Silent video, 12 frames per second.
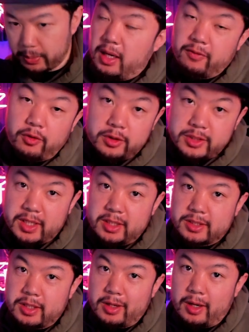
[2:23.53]
And of course, you got to
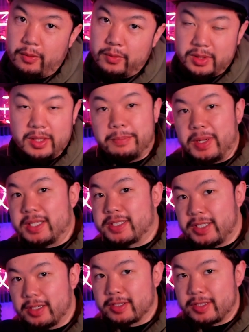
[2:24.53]
start out with the
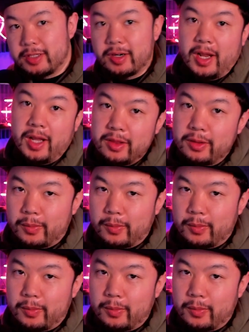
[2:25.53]
best youngster in the